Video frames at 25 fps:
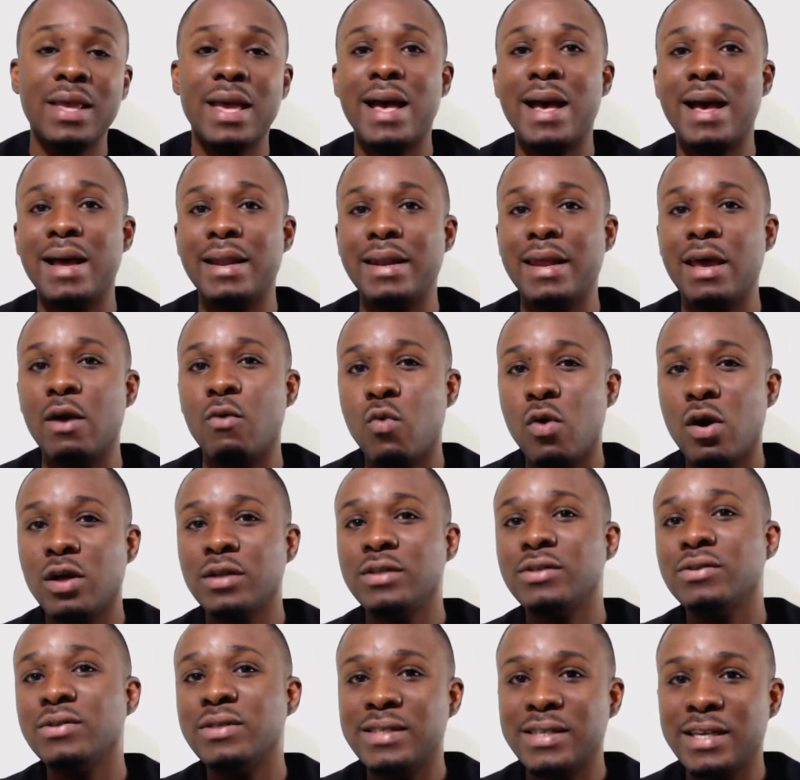and I
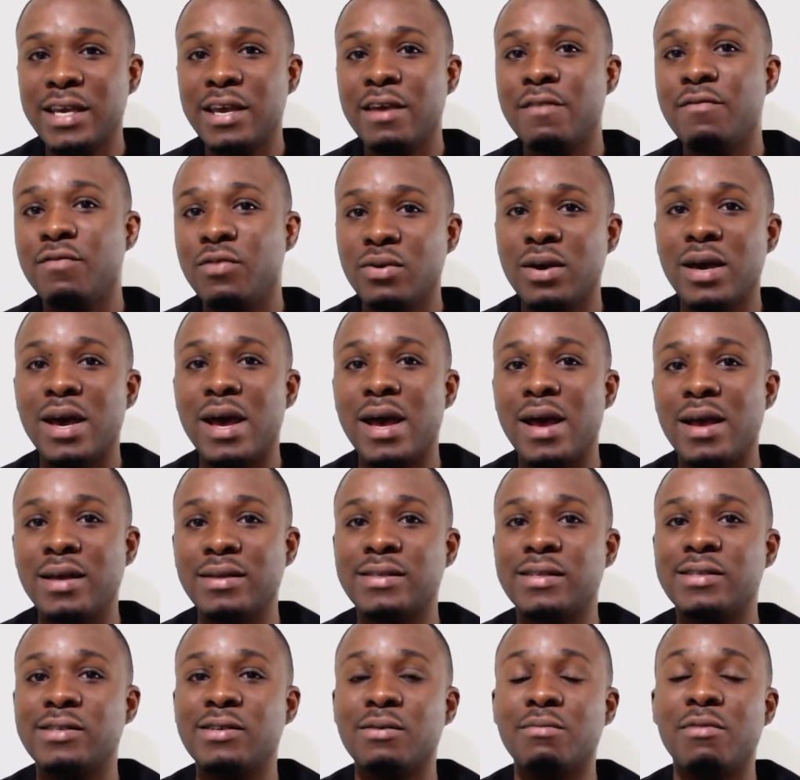want to save you
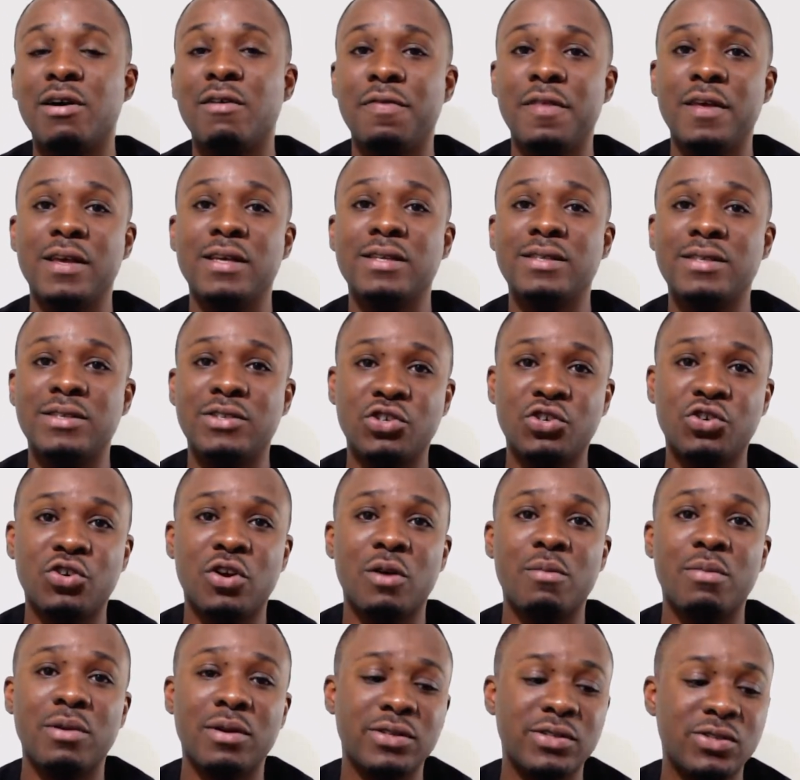guys some of this
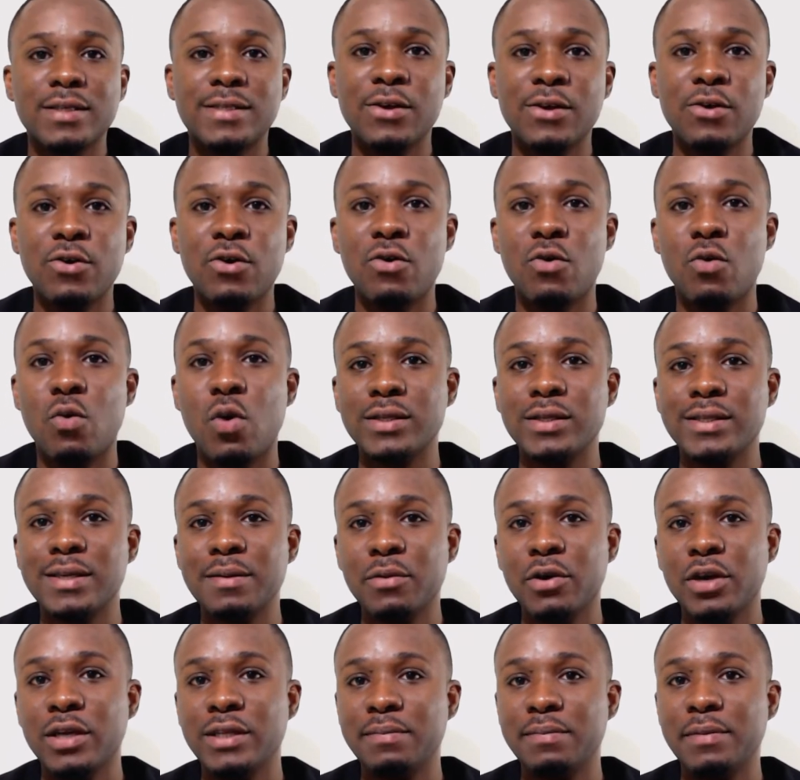trouble. So what I'm
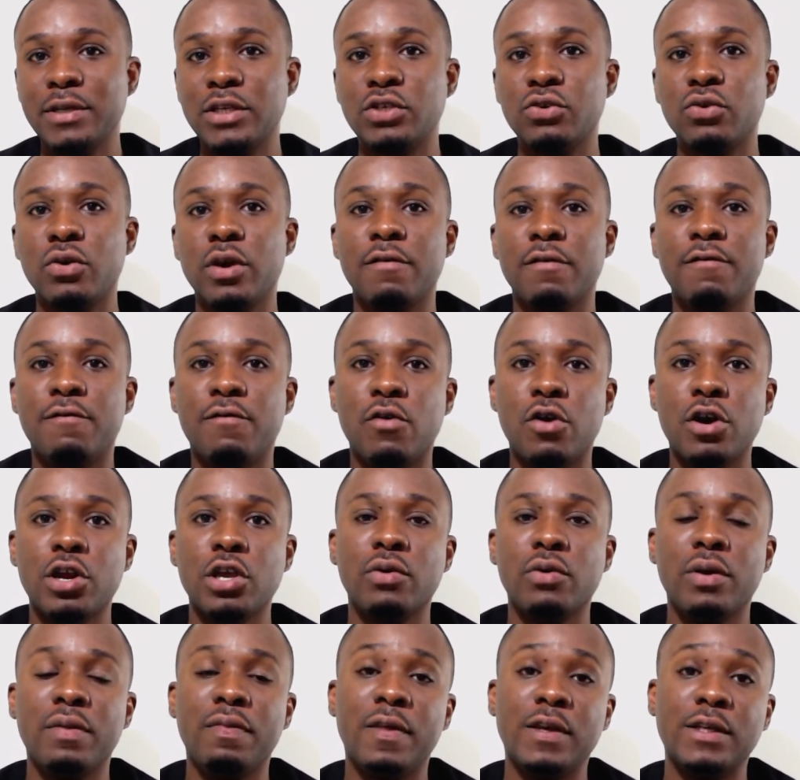going to be doing for
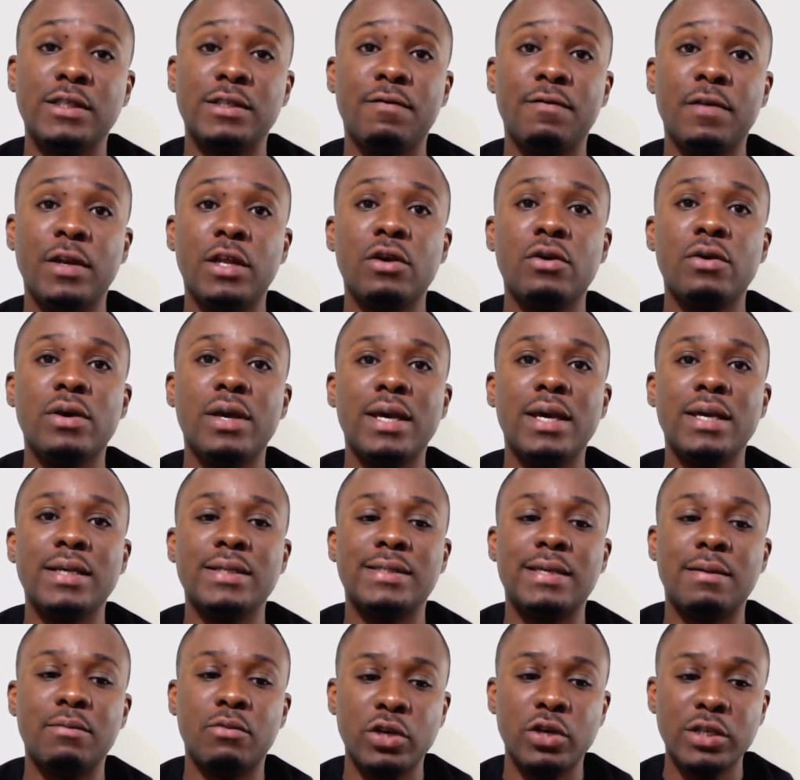you in this video
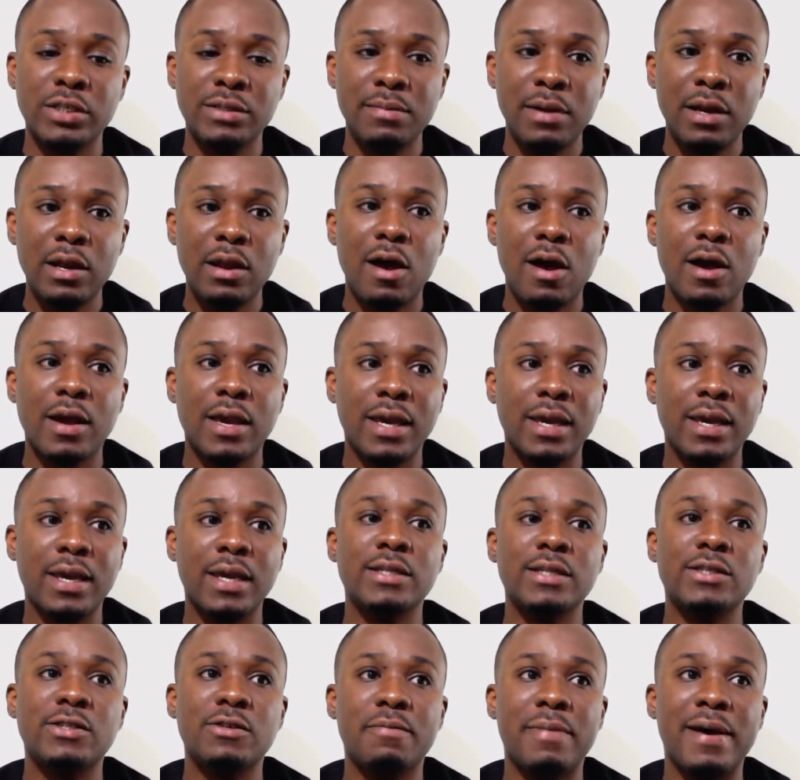is I'm going to be logging
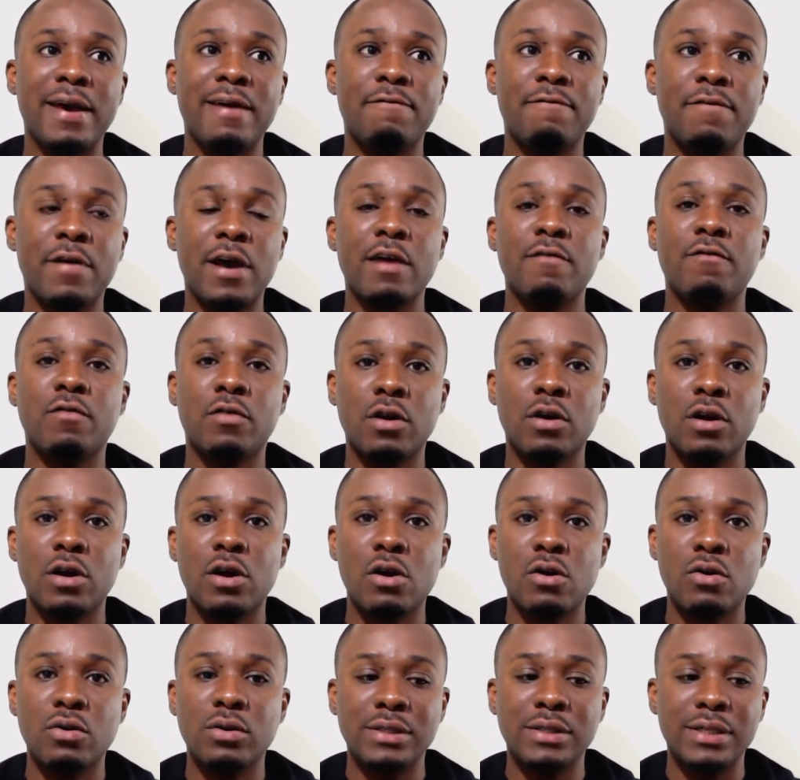into my Fiverr
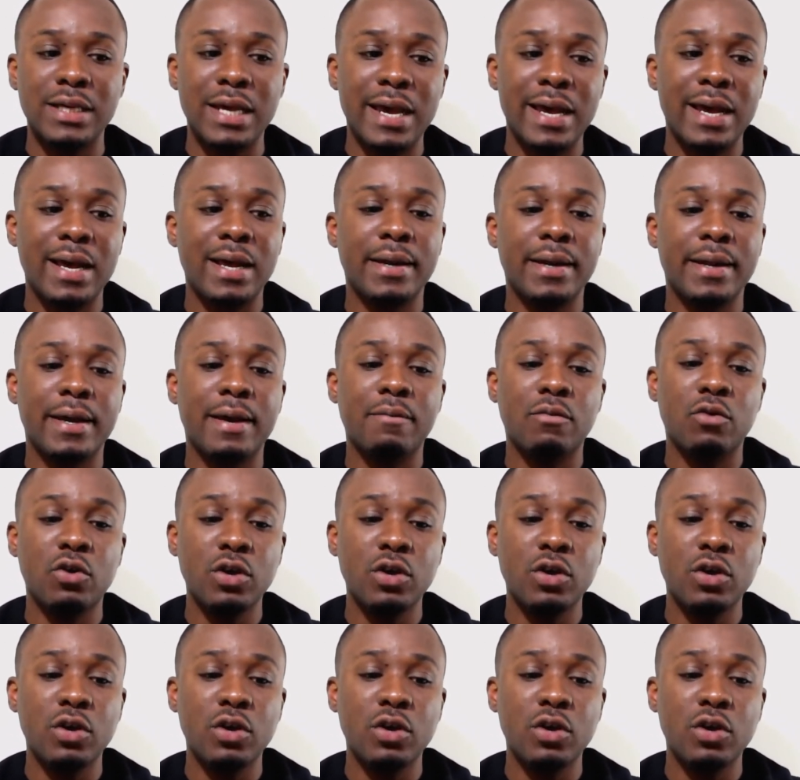account, and I'm